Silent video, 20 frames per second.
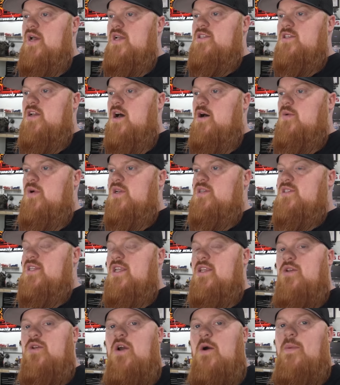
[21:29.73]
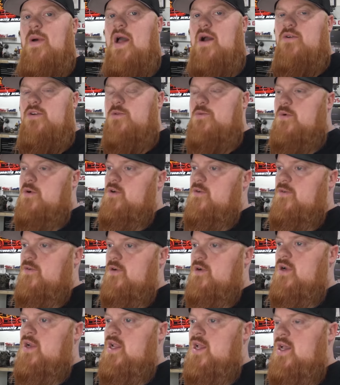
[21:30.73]
As always, thank you Go Power Sports
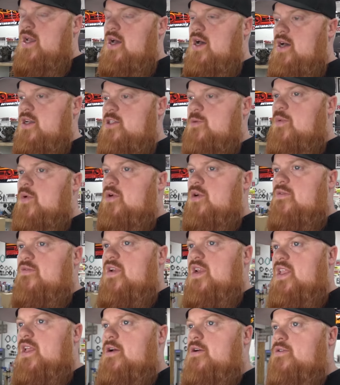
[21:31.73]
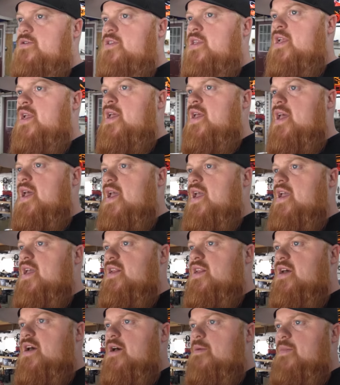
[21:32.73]
for supporting the videos.
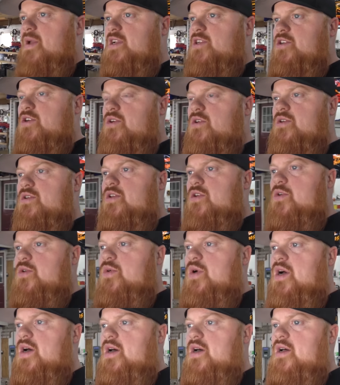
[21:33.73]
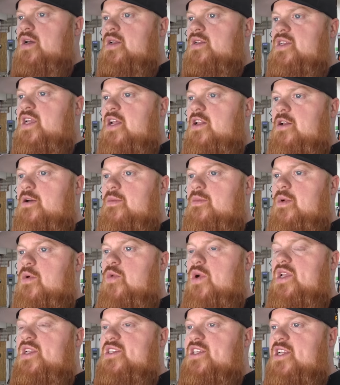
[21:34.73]
And make sure to tell them
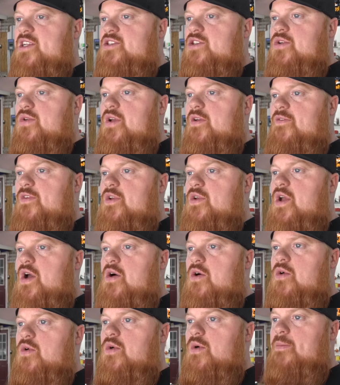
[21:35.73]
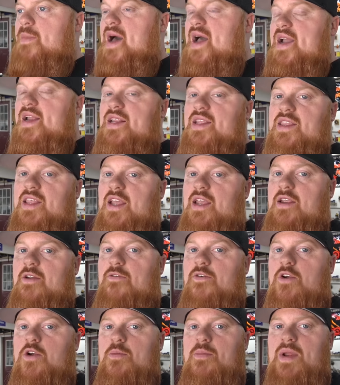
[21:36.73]
we sent you if you go buy anything
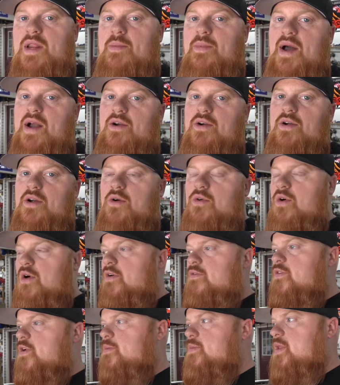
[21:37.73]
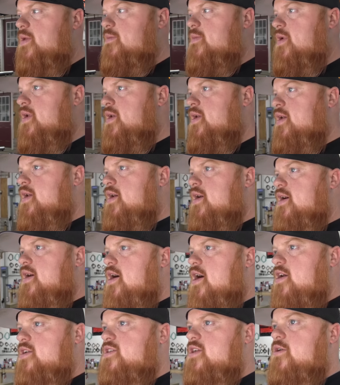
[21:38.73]
for your mini bike or go-kart from them.
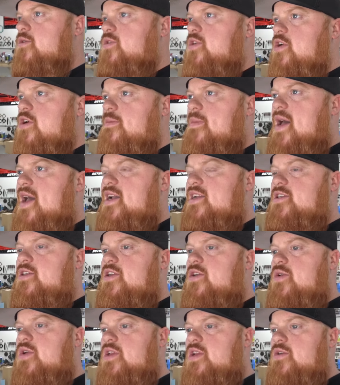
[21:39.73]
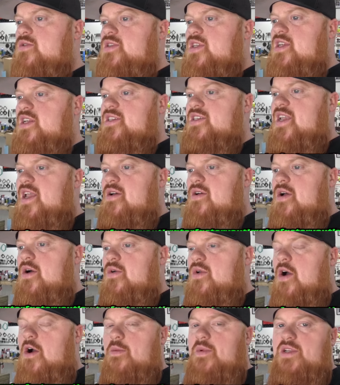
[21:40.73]
Also, Duramax, you can use the discount
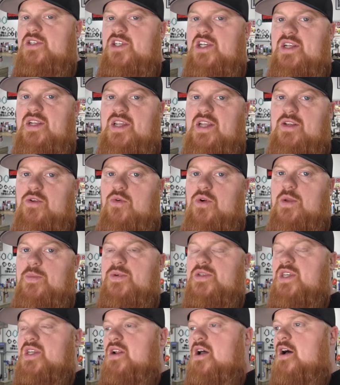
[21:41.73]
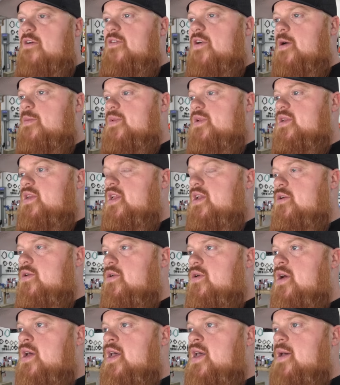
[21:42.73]
code RBG to get 20% off up
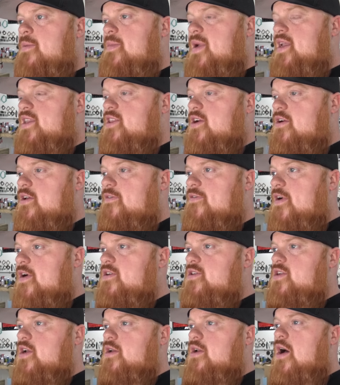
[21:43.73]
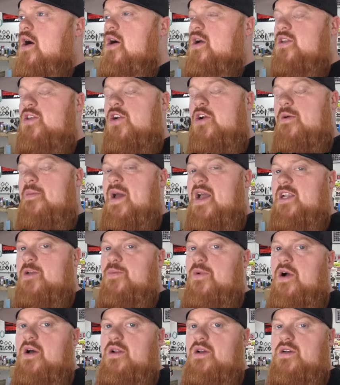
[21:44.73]
until May 31st on all Duramax
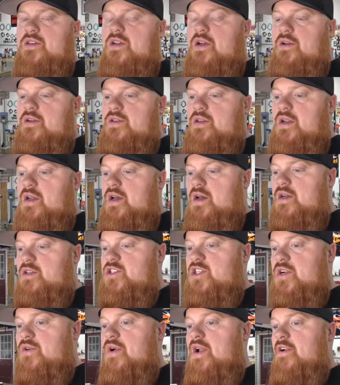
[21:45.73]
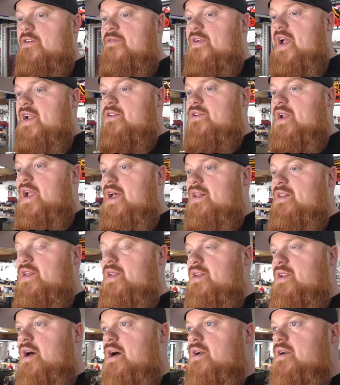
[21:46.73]
products on
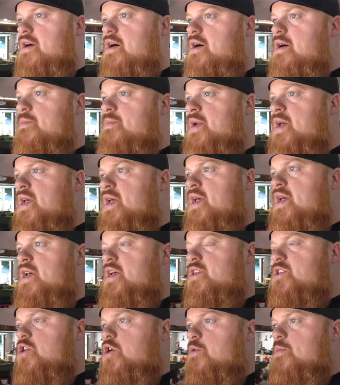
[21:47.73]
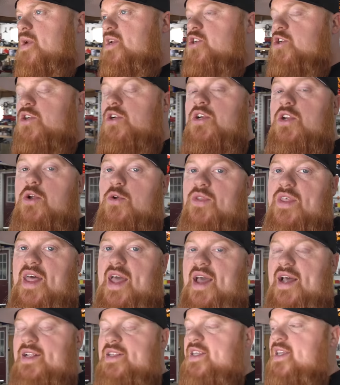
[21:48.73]
generatorfactoryoutlet.com. So make sure to do
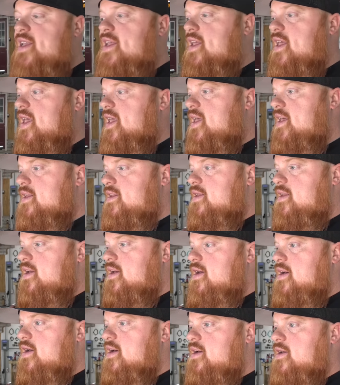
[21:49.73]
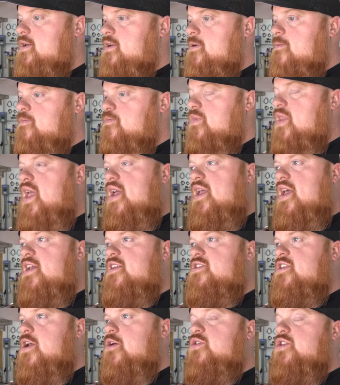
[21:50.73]
that. And yeah,
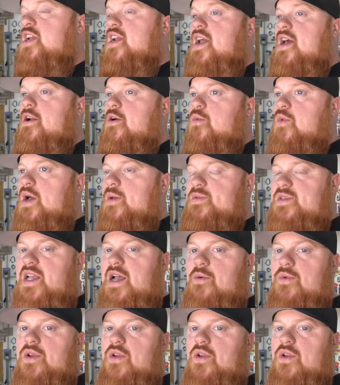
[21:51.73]
guys, go check out our website.